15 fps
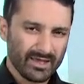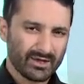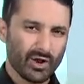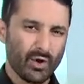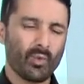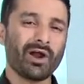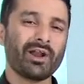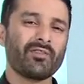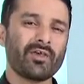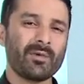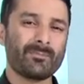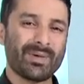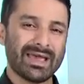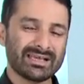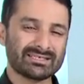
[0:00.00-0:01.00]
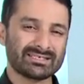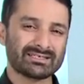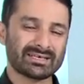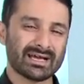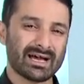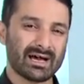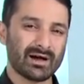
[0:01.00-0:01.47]
You know, one of the best
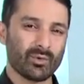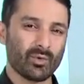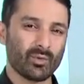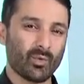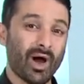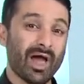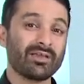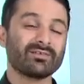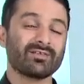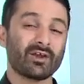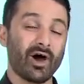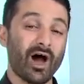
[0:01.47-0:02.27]
ways that